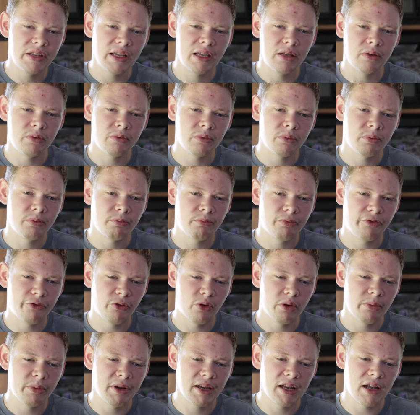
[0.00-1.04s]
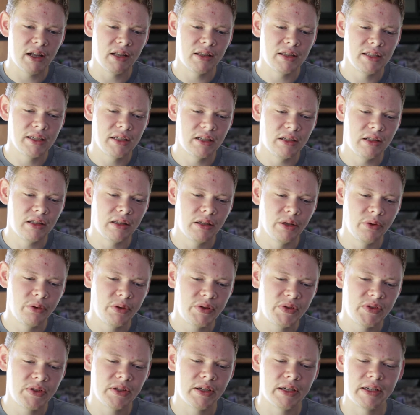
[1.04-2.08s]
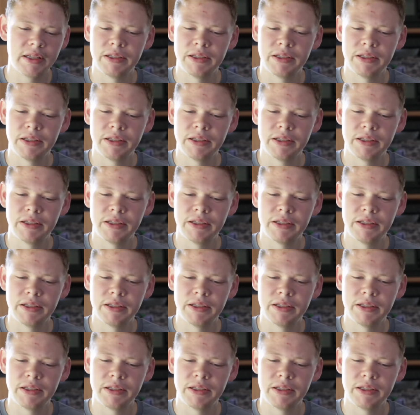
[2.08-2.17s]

and forming a little loose